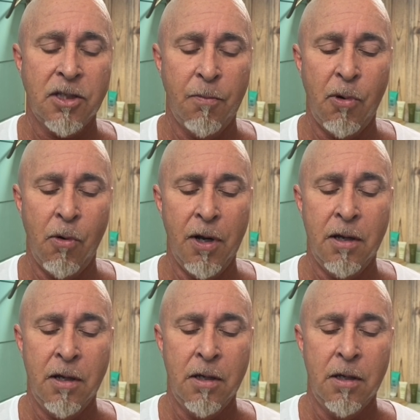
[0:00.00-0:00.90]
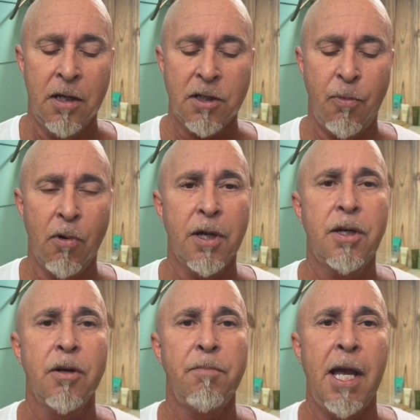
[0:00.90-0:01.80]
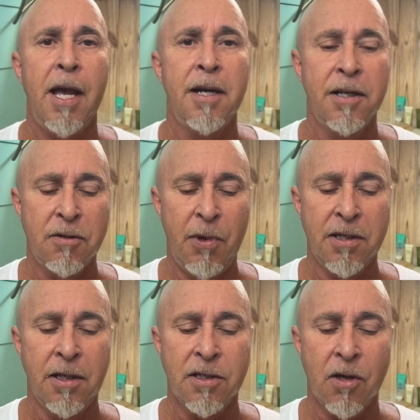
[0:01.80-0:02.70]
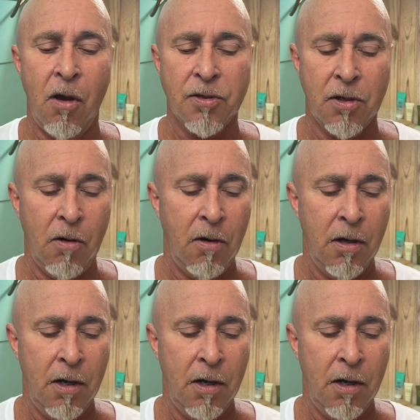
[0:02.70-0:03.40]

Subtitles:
Support a good man in his business also.